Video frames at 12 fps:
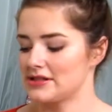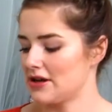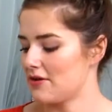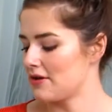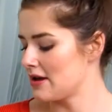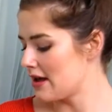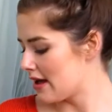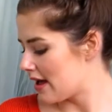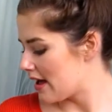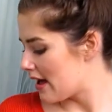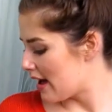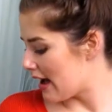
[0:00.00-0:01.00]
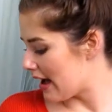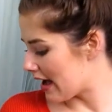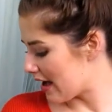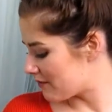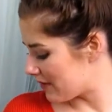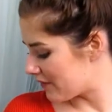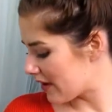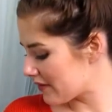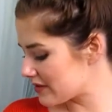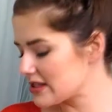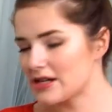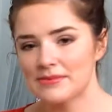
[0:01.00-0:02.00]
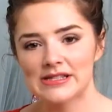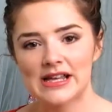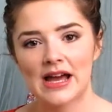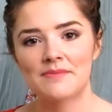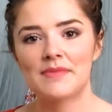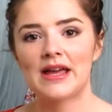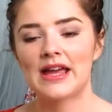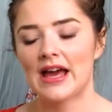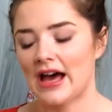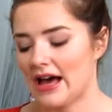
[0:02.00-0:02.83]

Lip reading: So I have my favourites here beside me